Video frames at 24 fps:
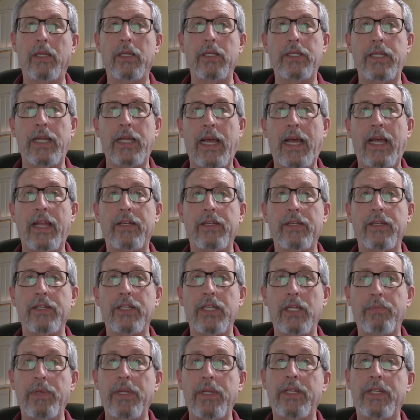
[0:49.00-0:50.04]

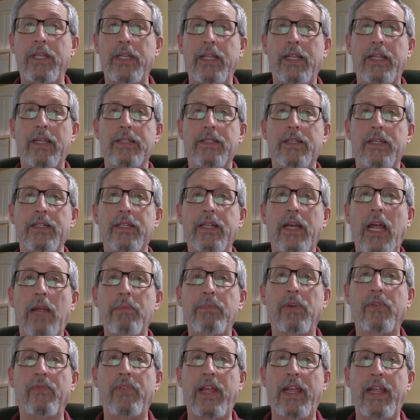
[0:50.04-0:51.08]
ChatGPT is a
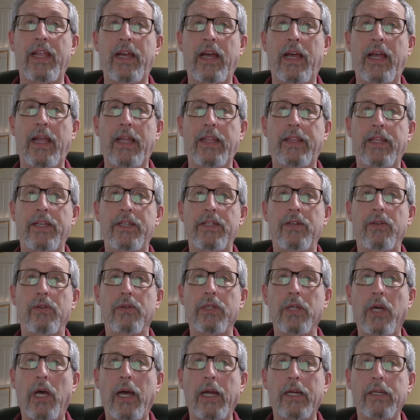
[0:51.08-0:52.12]
type of AI that you
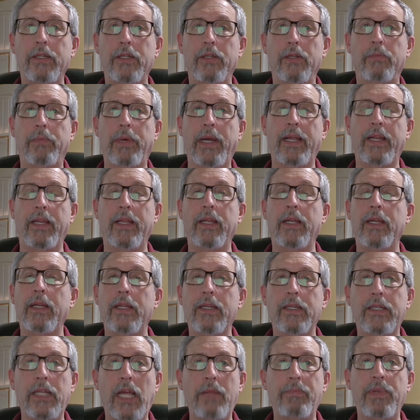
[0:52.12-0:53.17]
talk to by
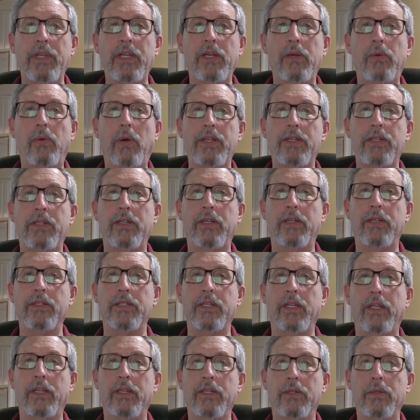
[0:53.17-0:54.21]
typing
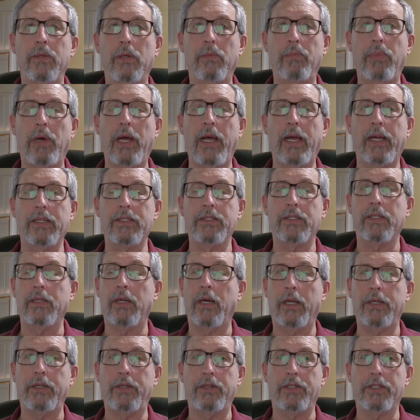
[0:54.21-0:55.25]
questions into a box
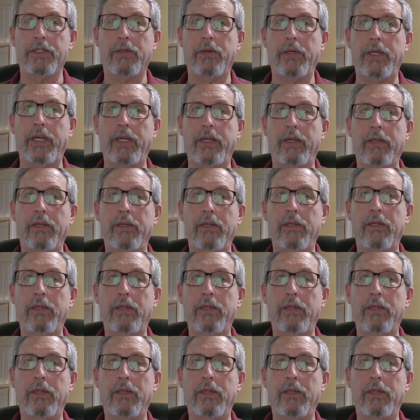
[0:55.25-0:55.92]
on your screen.